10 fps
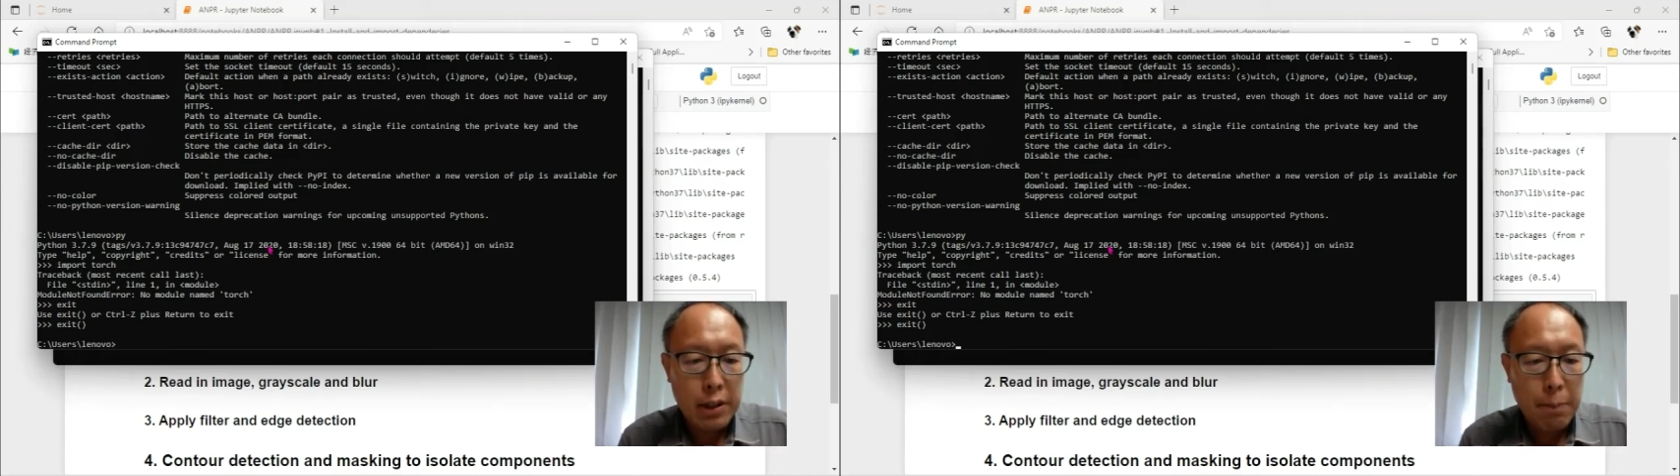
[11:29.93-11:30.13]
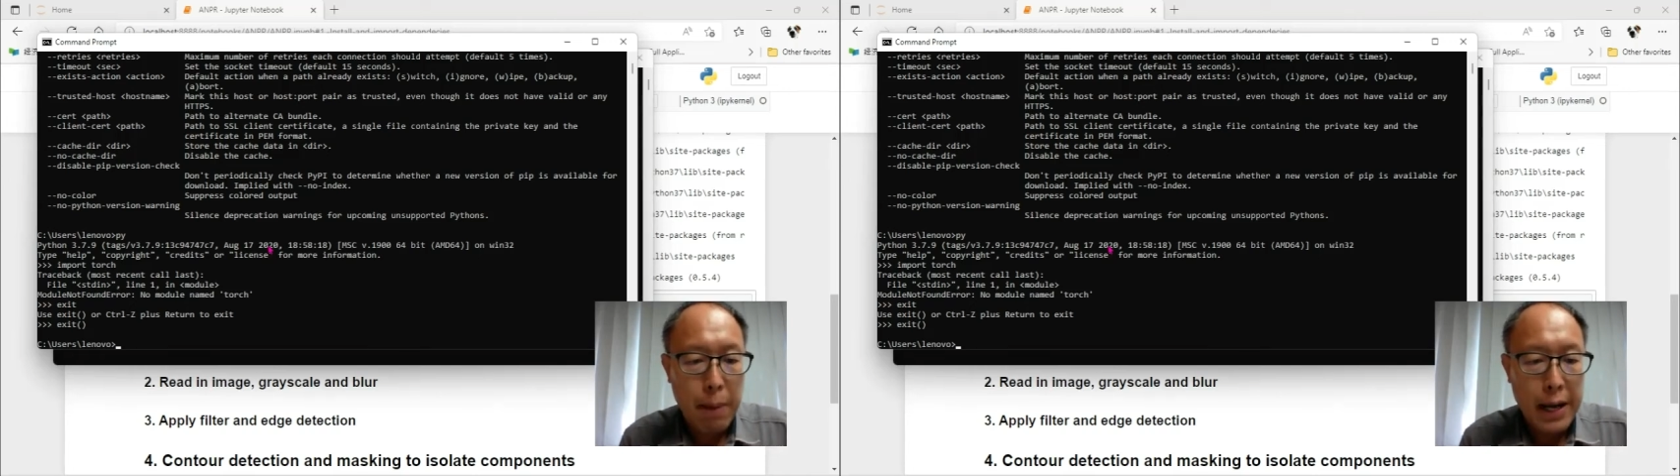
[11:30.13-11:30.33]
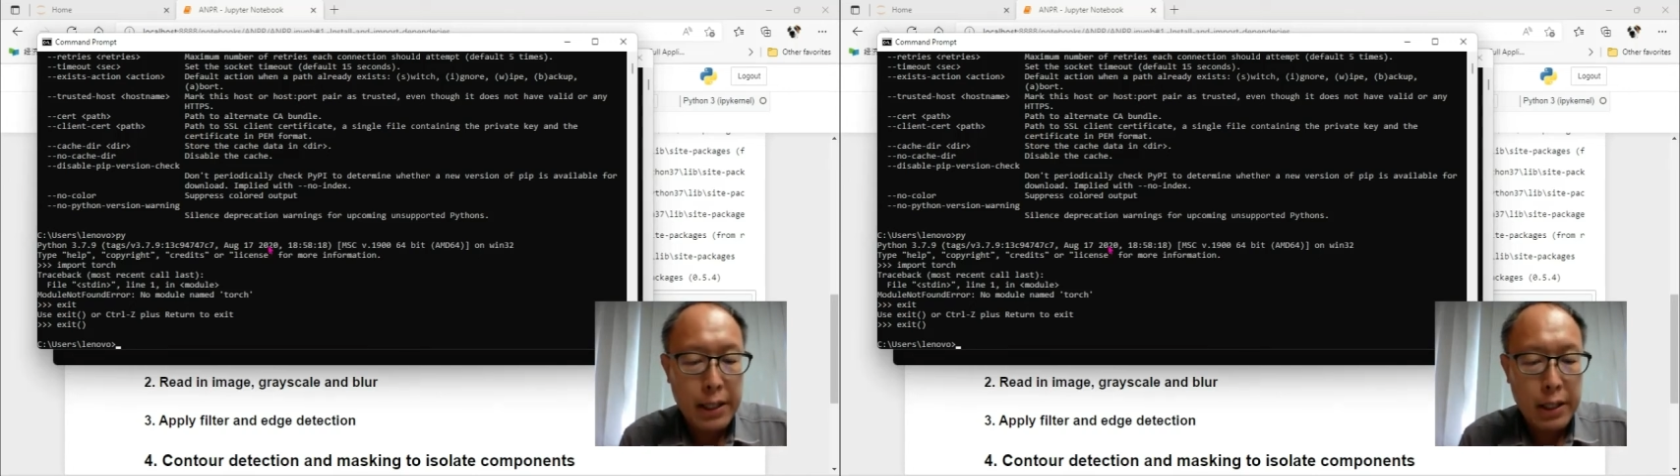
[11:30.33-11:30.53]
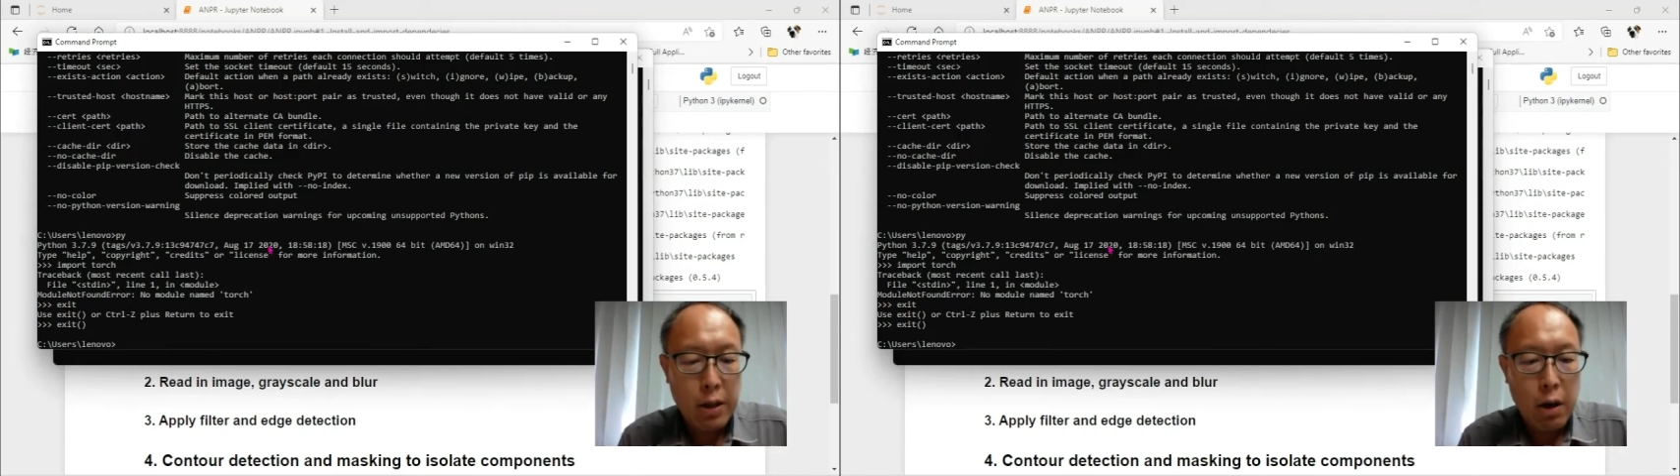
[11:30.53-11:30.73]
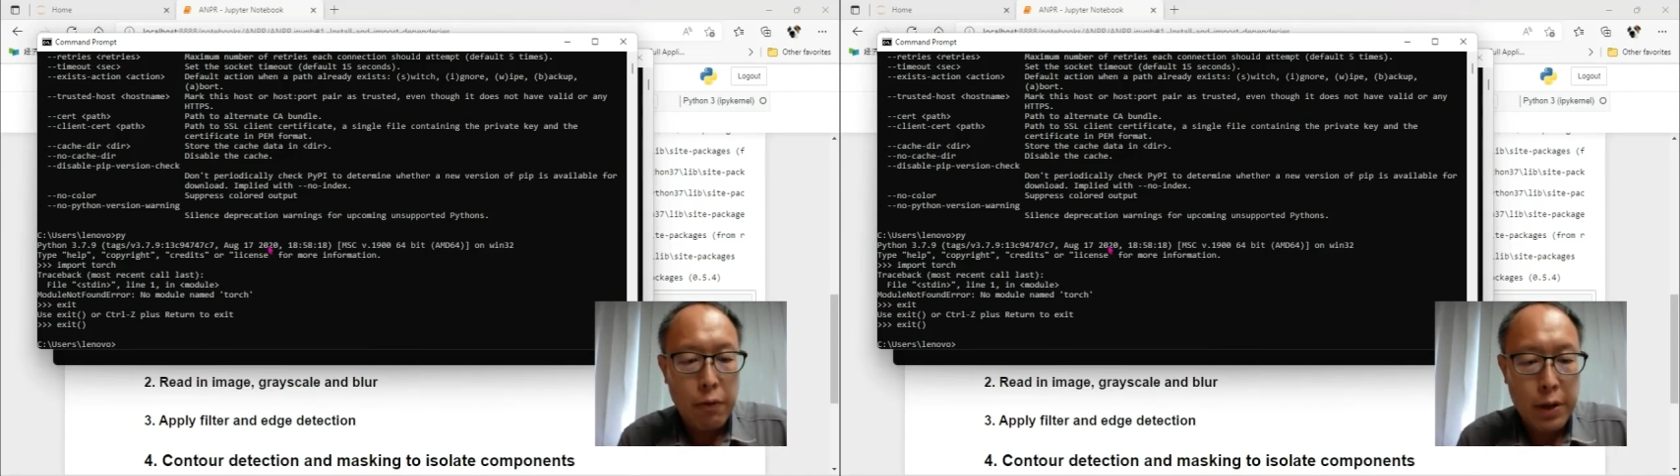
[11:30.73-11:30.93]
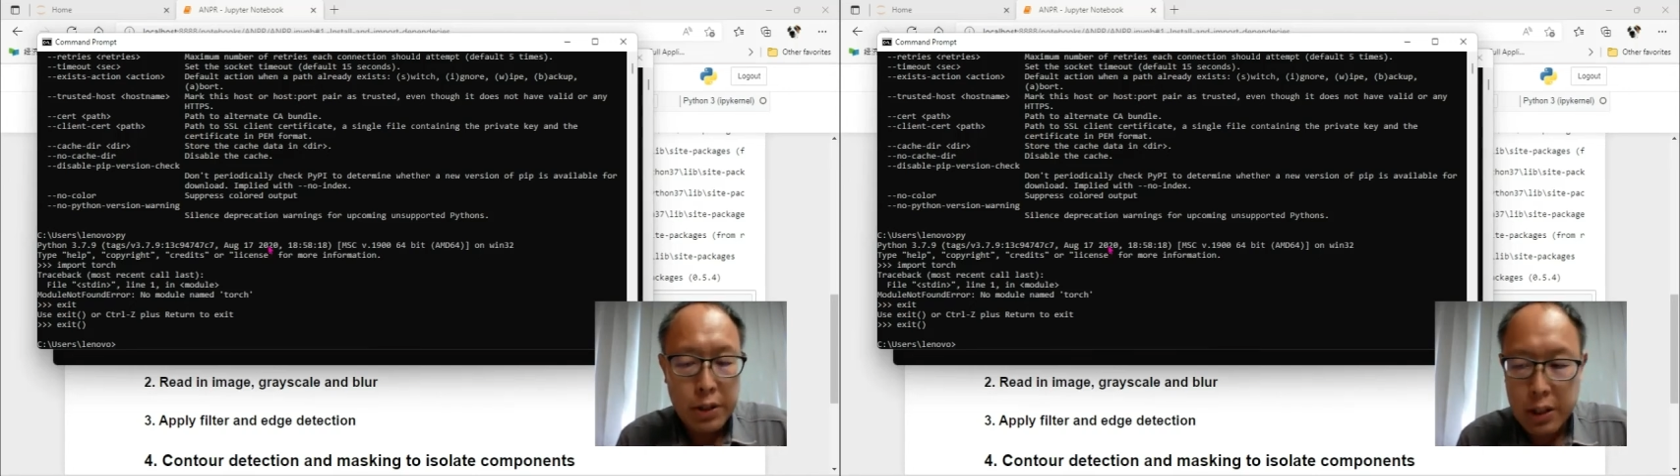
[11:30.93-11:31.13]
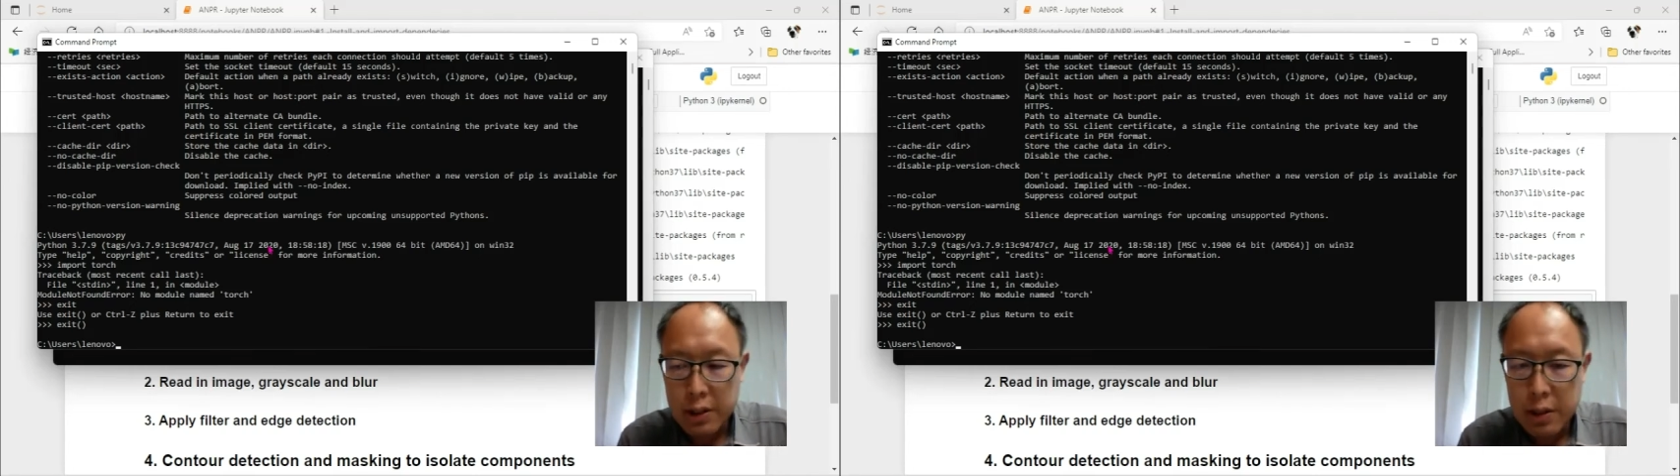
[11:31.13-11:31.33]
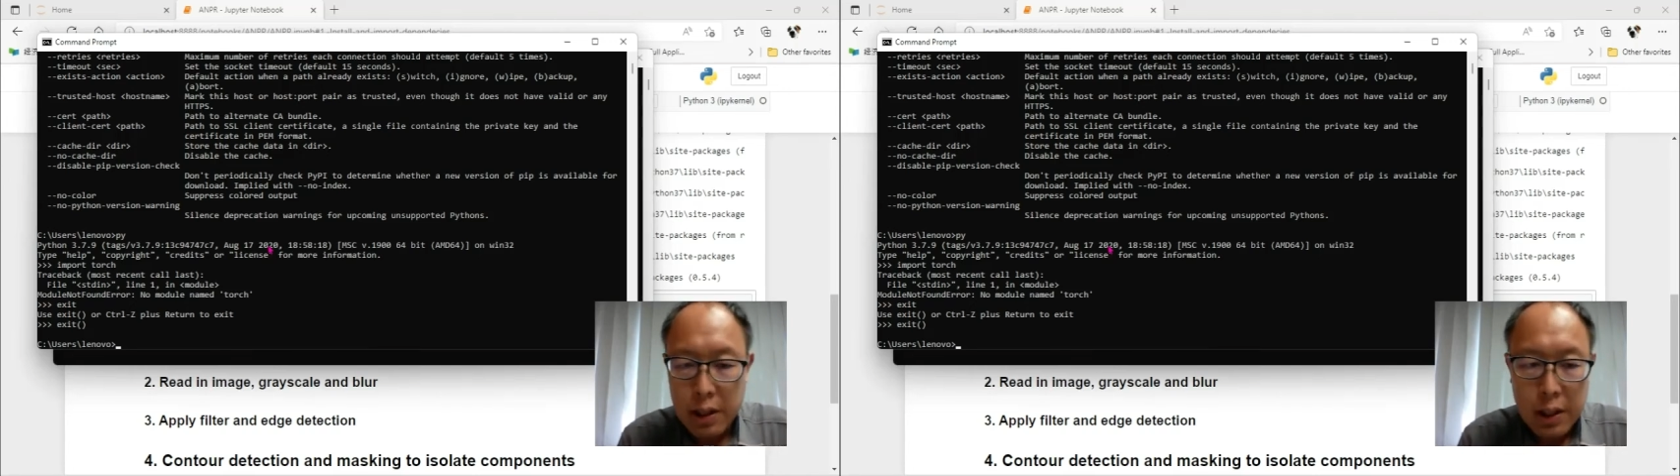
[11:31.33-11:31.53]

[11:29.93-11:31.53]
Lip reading: the Python all version,